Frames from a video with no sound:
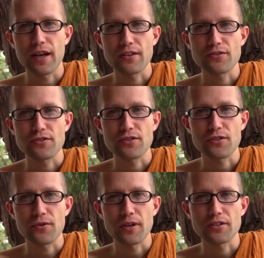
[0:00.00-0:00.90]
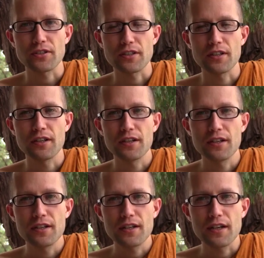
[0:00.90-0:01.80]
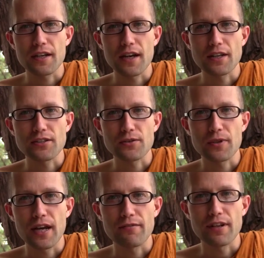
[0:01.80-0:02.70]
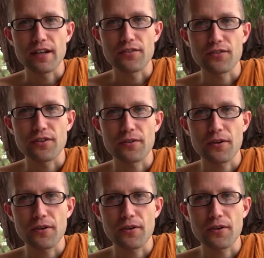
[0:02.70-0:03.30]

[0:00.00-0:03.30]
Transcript: answers to your question as you would have it answered.